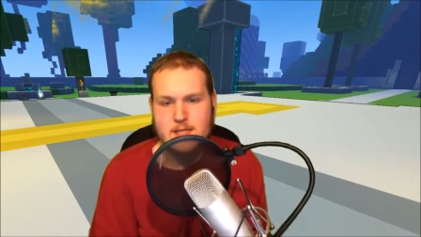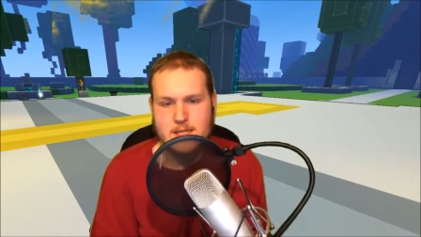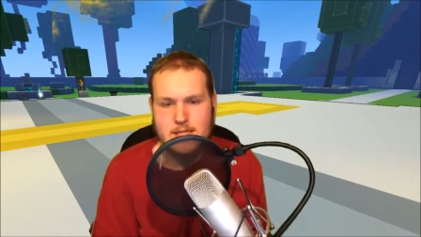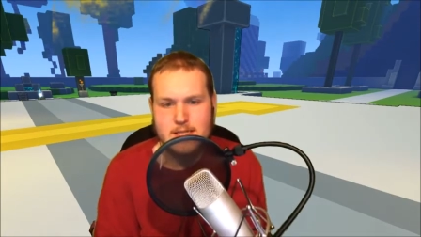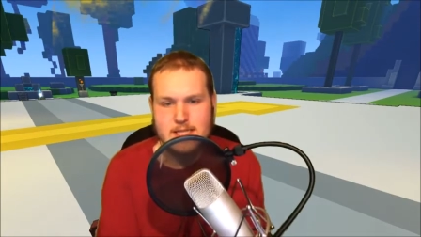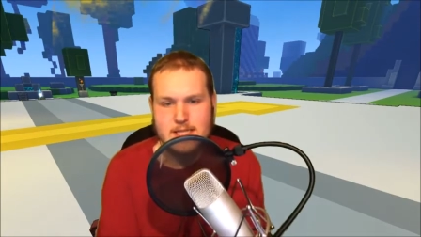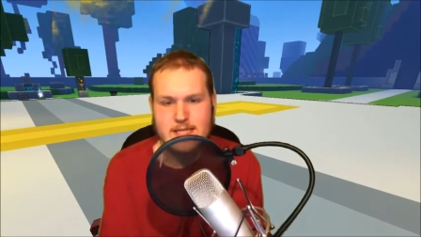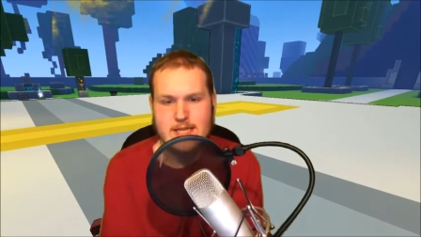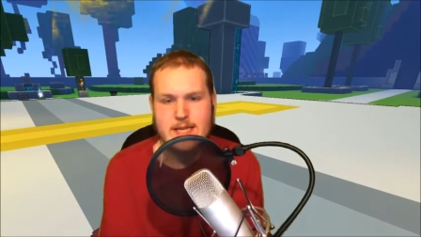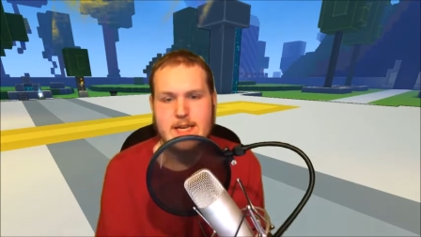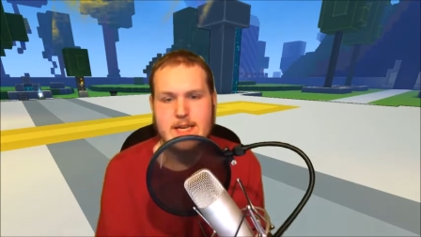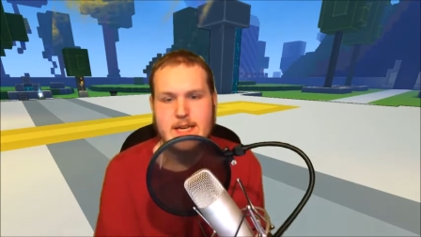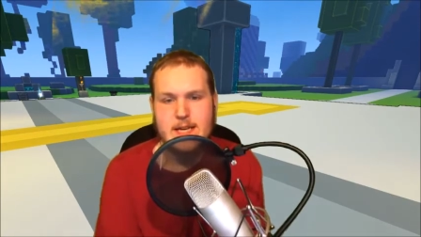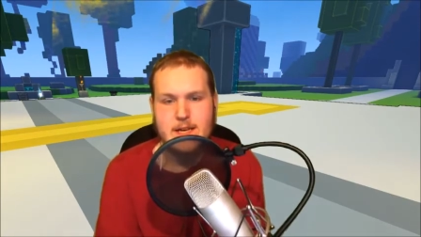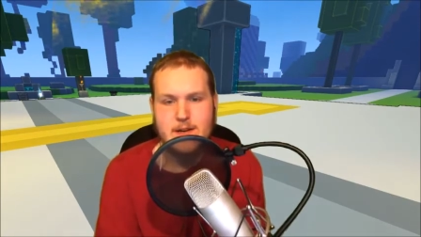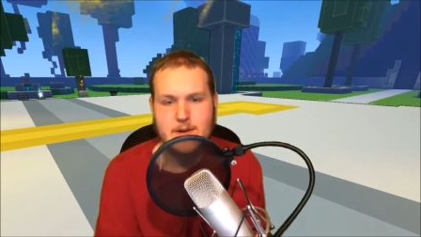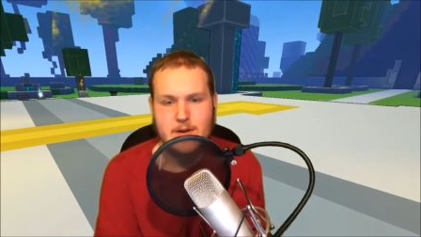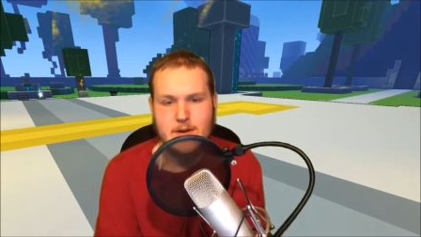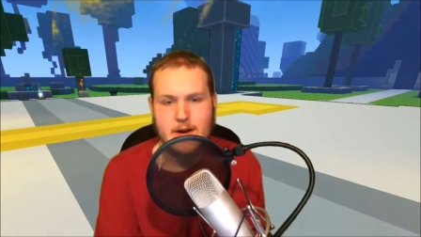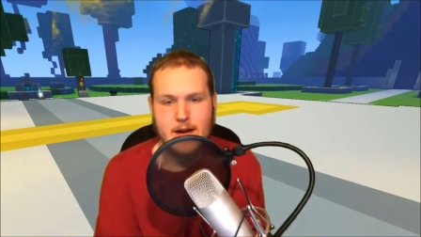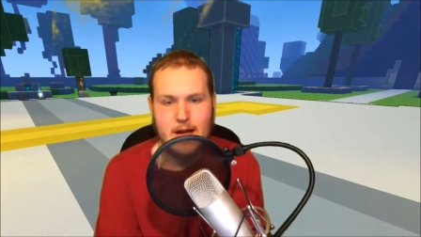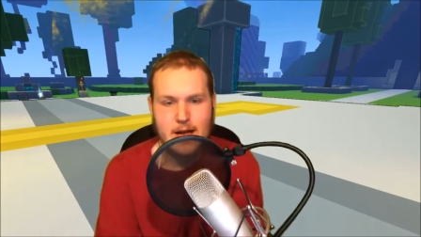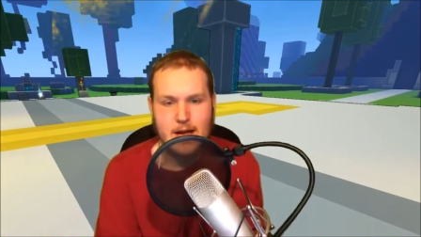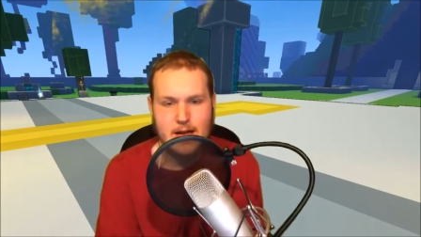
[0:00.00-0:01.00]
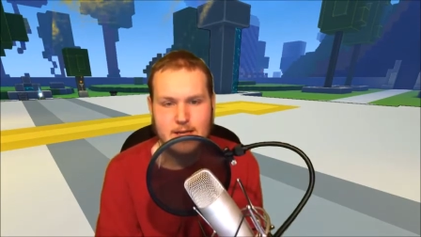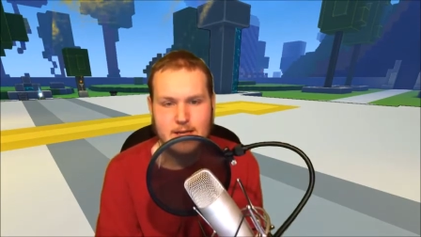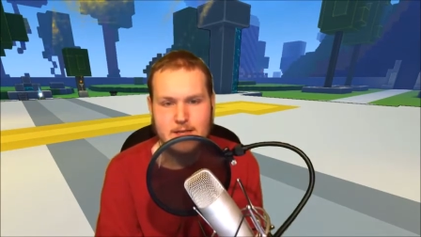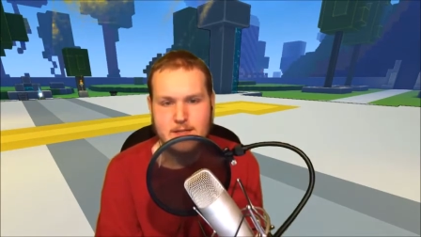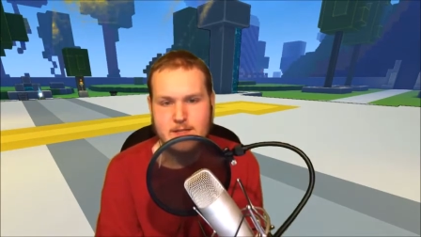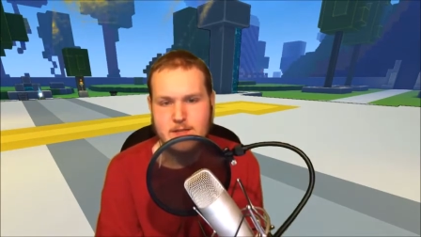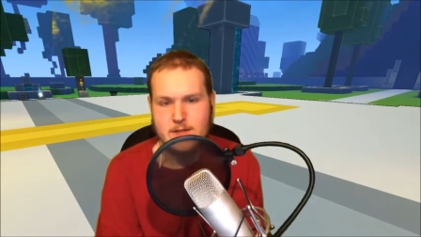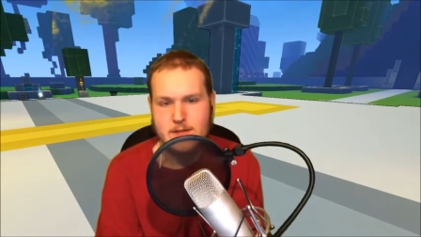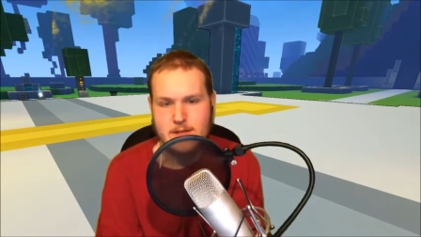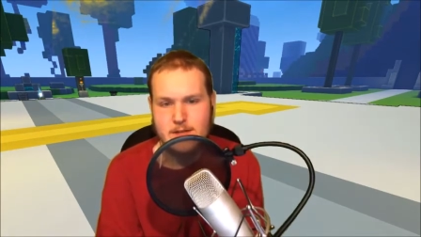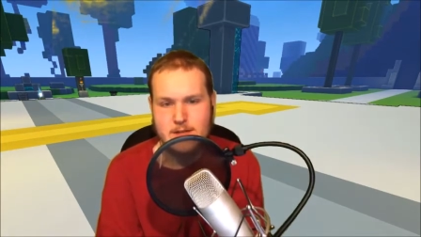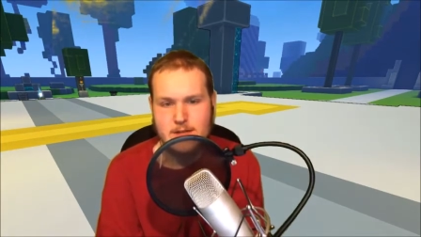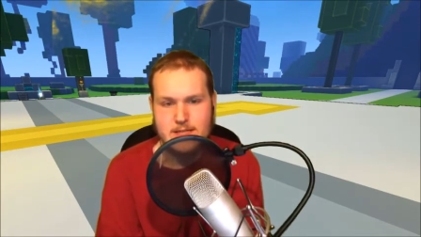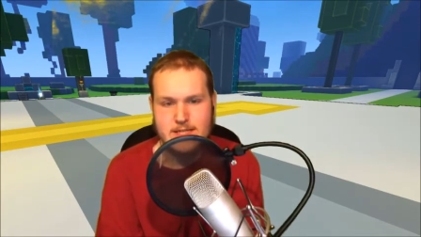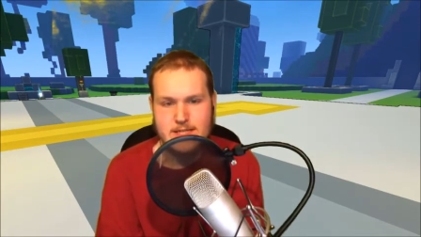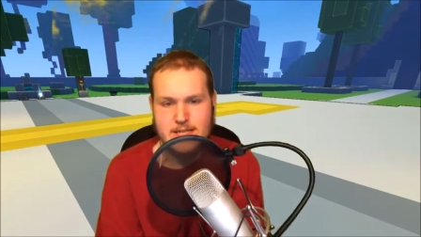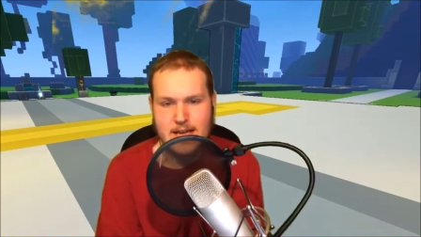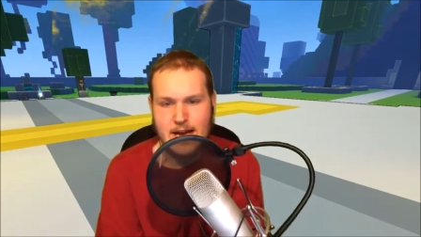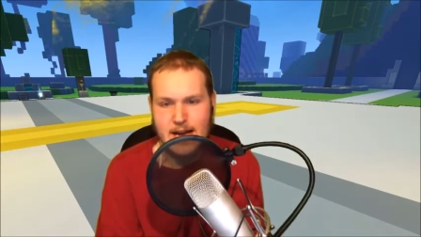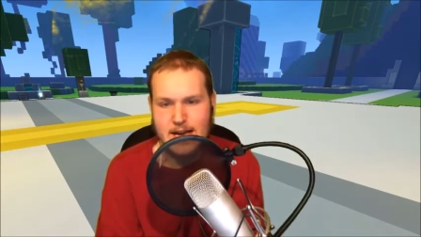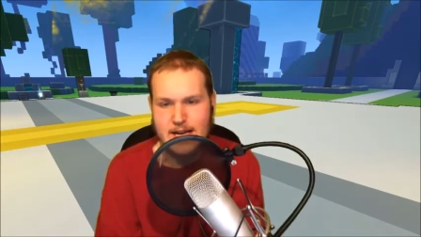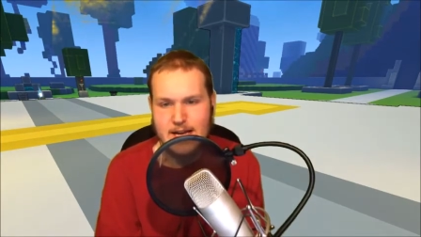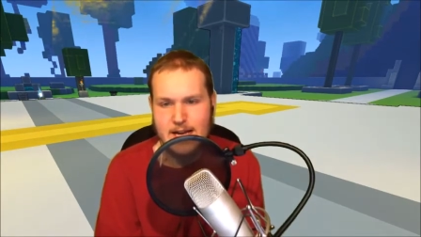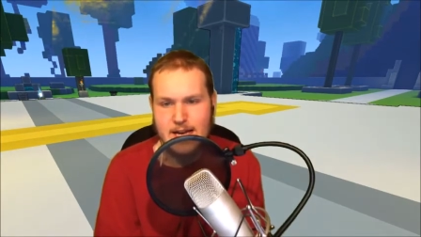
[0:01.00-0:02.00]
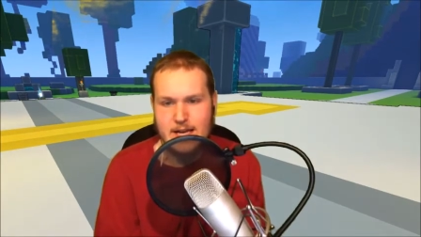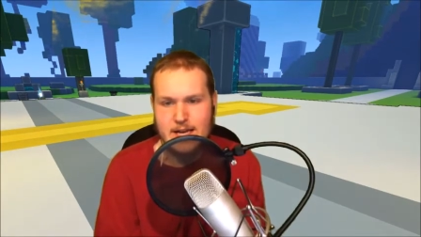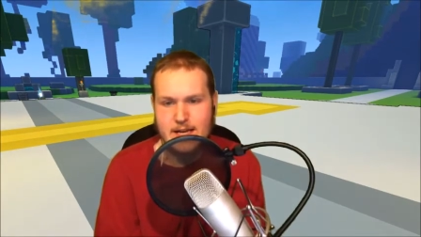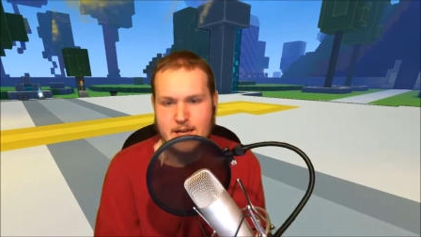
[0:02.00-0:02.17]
Let's get in your head. So you sign in,